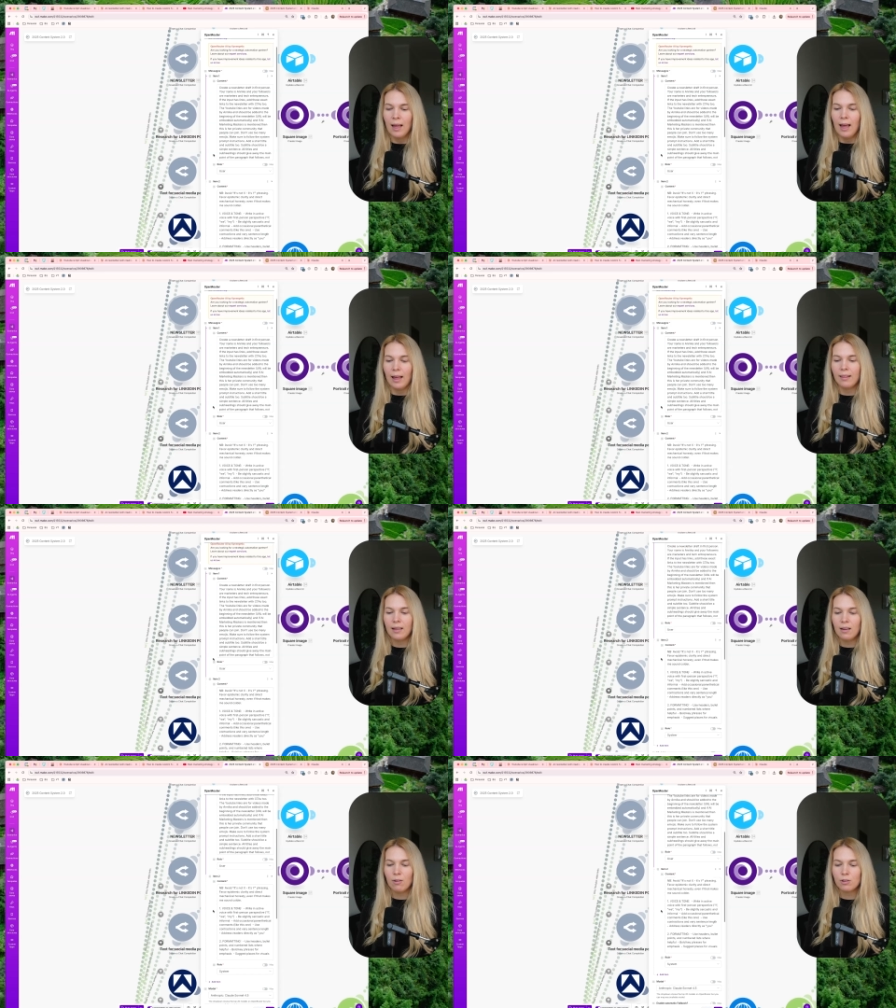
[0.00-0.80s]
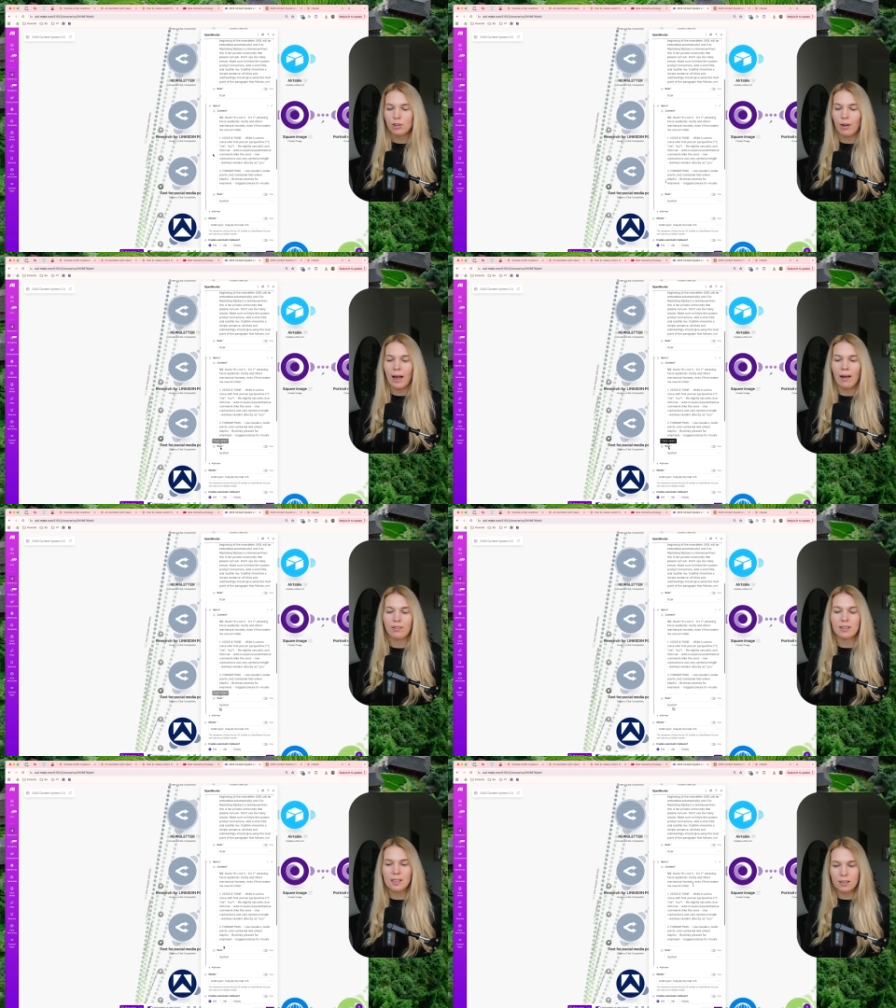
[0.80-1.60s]
And then I also have
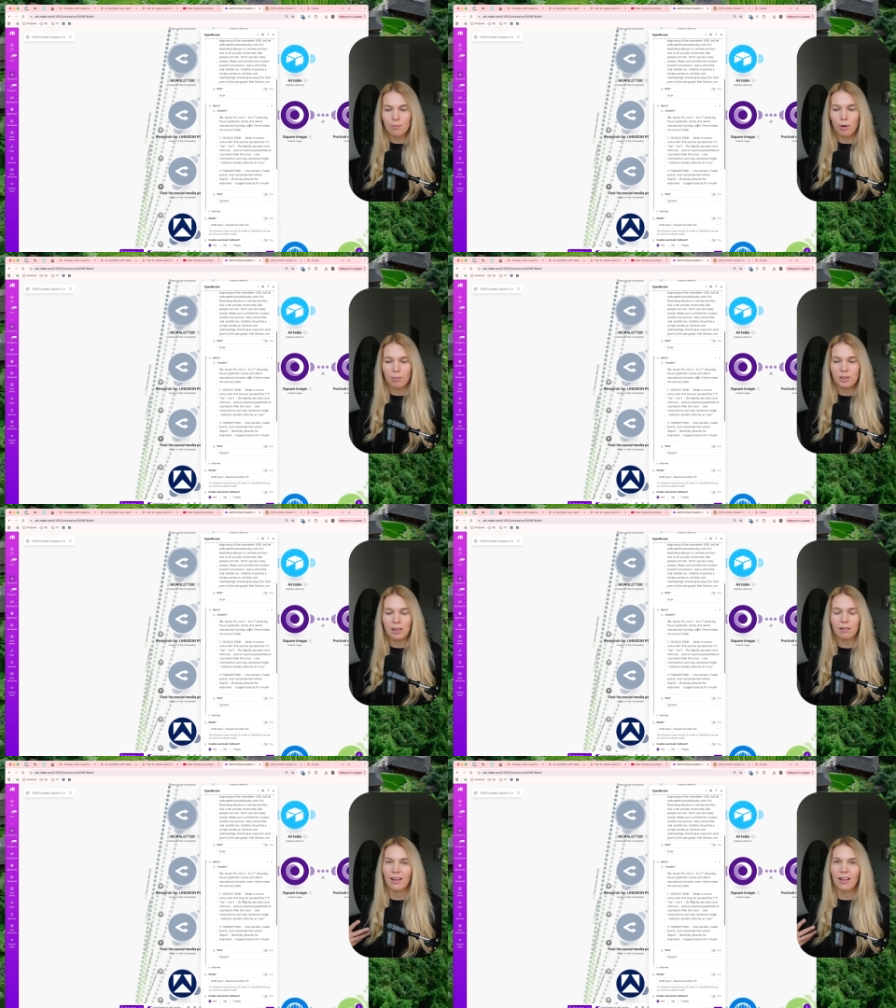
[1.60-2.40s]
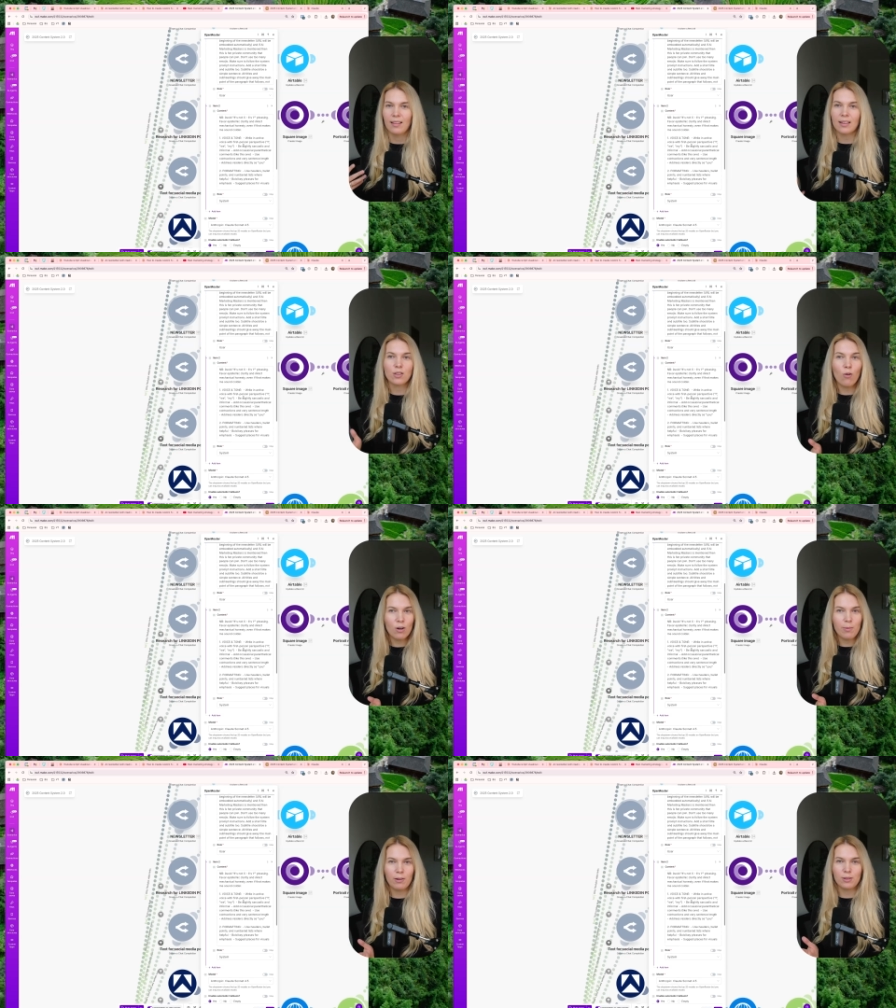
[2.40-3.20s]
a system prompt here that's
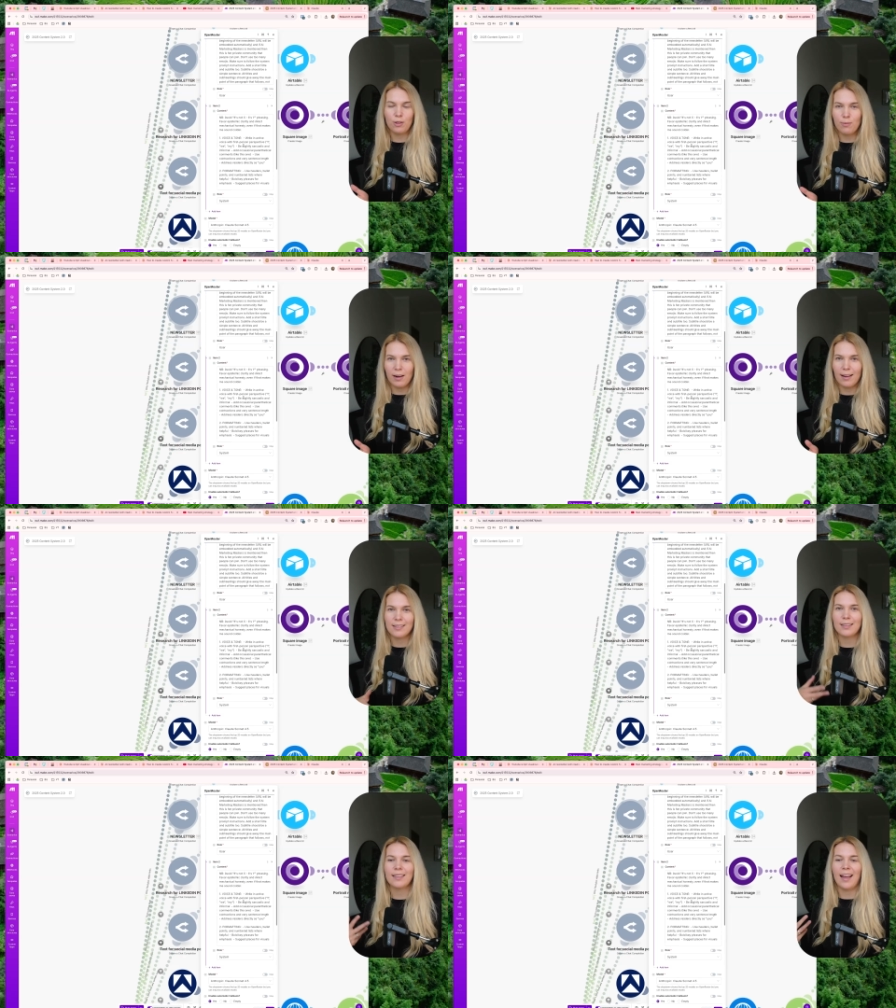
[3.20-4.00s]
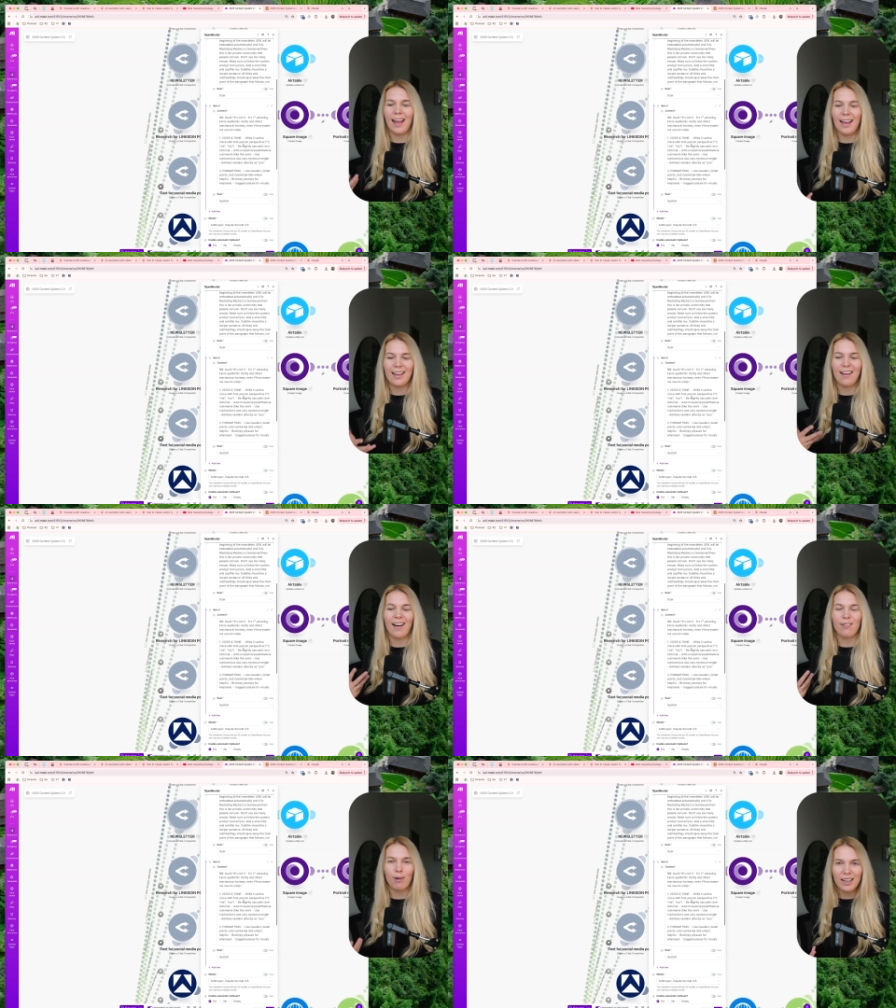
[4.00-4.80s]
all about humanizing the
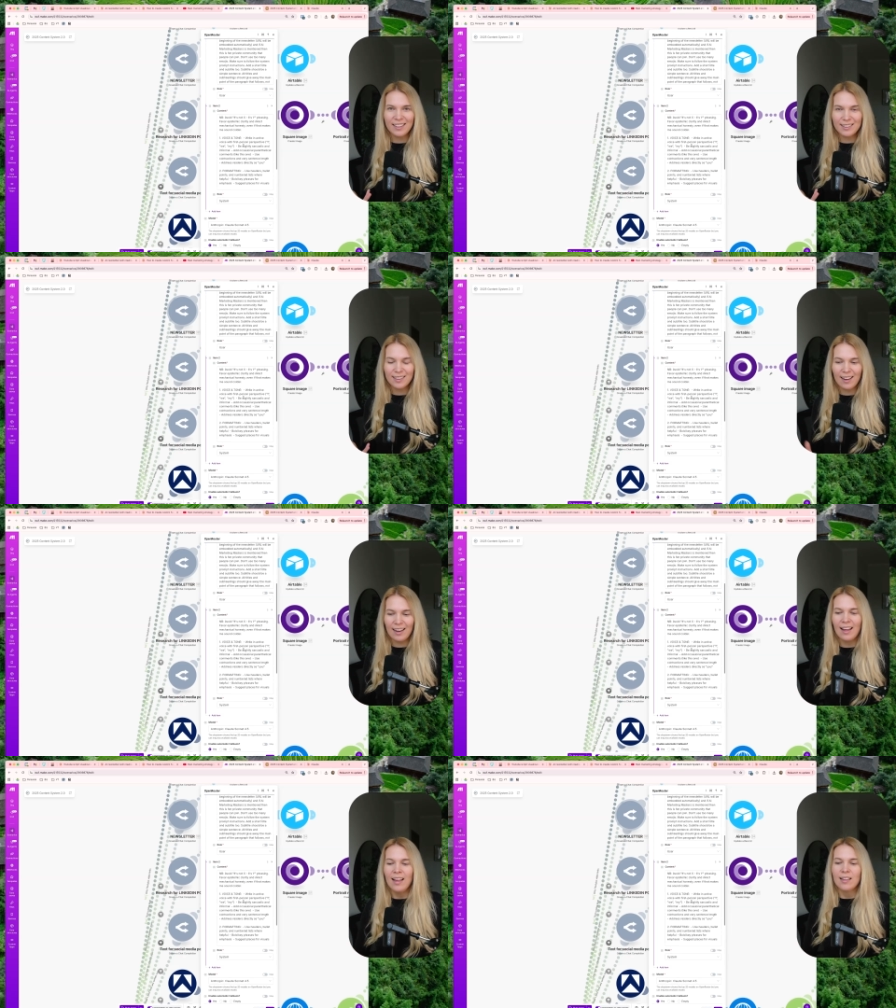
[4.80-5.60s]
A.I. writing style.